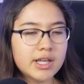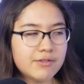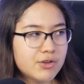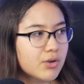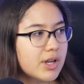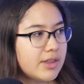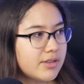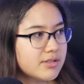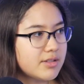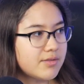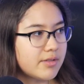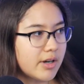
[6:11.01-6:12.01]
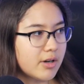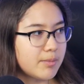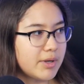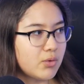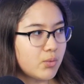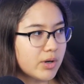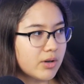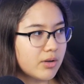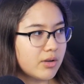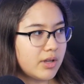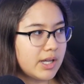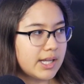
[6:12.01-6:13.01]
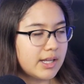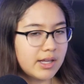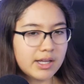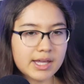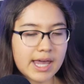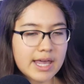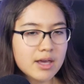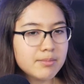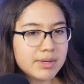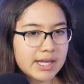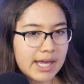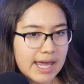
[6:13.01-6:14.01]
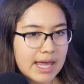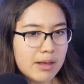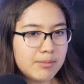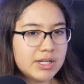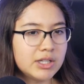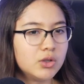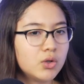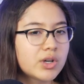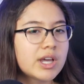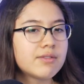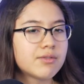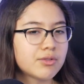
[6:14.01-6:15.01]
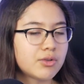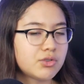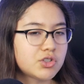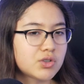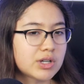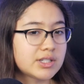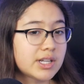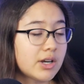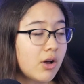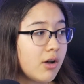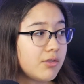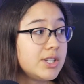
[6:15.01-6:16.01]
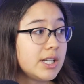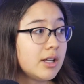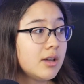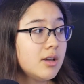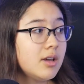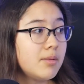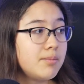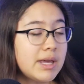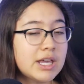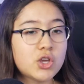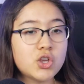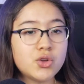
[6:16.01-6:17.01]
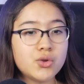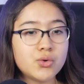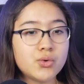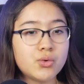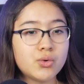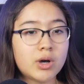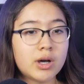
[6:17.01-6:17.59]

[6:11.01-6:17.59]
If you're in this environment where it can't be gamed, and looking for those tricks can often make you